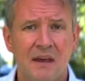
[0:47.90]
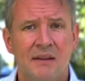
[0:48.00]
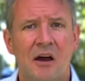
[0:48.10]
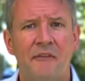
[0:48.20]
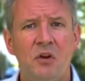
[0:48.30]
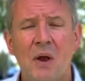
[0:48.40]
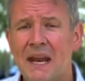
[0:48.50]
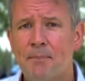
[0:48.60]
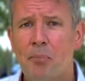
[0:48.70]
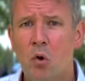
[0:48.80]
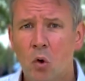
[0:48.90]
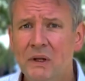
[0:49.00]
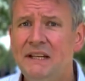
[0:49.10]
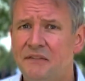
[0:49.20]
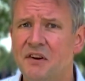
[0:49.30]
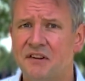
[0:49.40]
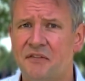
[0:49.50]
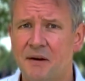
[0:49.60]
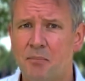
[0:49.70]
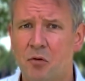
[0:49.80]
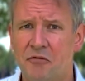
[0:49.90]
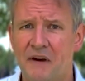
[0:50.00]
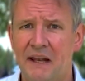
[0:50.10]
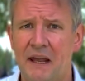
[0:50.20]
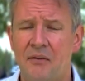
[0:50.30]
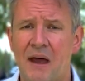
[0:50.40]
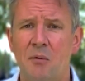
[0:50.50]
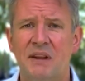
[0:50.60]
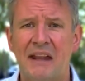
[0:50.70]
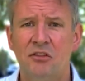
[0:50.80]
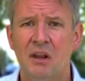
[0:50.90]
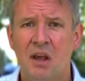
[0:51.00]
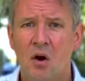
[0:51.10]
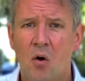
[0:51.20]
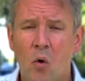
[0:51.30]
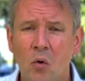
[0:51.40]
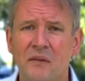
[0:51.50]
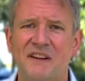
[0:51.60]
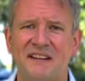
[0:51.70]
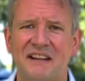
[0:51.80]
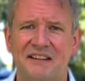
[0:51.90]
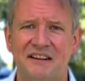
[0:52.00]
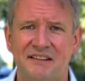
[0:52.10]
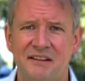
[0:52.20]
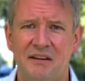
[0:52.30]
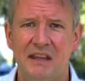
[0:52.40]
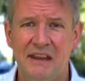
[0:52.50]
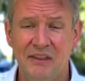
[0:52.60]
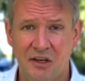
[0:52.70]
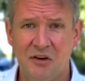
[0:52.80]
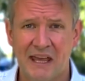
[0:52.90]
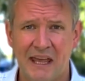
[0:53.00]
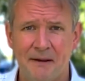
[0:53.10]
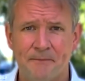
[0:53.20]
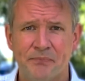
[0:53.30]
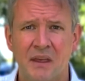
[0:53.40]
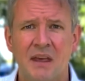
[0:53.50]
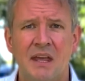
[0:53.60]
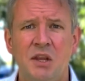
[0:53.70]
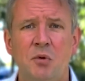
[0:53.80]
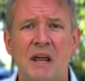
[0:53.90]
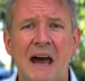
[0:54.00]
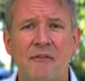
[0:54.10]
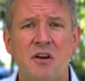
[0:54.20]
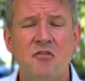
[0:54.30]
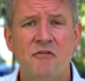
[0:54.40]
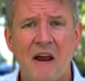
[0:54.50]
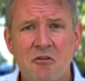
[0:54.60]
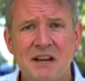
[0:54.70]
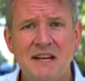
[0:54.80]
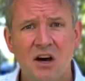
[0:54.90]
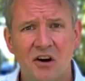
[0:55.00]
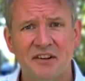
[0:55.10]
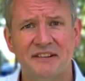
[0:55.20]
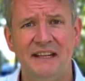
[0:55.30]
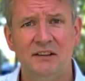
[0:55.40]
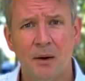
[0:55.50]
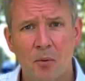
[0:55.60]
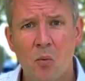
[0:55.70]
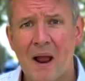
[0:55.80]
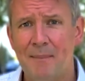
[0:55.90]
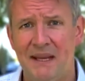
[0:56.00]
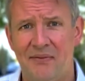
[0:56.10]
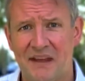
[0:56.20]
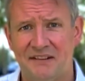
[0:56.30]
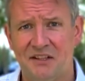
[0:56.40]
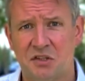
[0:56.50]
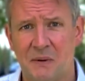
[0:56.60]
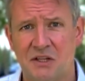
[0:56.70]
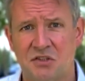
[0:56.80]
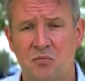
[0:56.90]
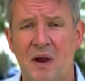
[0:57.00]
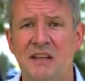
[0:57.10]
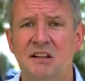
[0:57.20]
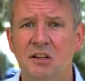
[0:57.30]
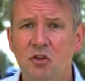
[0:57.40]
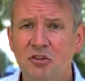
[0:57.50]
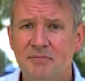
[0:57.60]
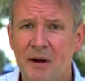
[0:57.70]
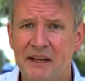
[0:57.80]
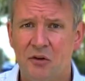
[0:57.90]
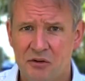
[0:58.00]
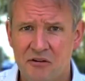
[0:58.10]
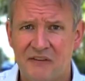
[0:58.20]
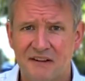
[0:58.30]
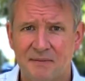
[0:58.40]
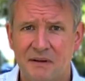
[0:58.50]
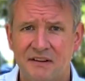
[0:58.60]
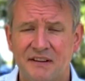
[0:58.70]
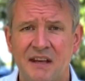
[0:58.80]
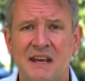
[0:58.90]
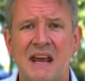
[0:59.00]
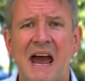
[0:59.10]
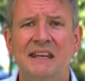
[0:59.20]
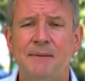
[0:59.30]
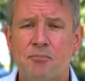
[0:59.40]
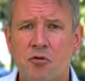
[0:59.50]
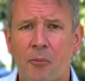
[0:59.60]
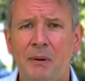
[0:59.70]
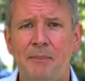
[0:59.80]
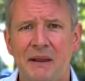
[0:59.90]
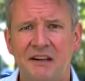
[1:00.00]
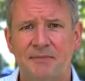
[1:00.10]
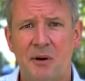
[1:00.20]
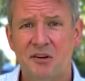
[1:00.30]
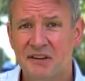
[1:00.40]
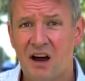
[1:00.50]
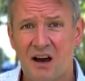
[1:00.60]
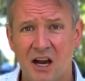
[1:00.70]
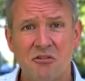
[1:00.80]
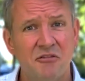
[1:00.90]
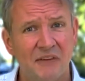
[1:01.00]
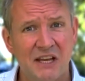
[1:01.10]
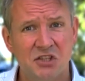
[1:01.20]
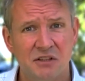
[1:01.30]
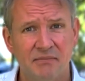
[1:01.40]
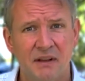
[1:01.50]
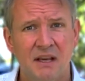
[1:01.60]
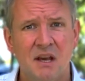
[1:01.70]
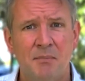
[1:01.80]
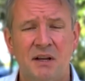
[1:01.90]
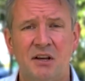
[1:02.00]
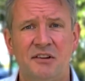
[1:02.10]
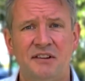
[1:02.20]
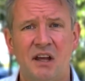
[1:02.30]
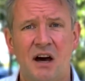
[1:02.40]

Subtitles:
Now, if you had a poorly diversified portfolio that had all of its assets in the UK, you would have a very nasty double whammy in that situation where you'd lose money on your investments and you'd probably be exposed to higher inflation because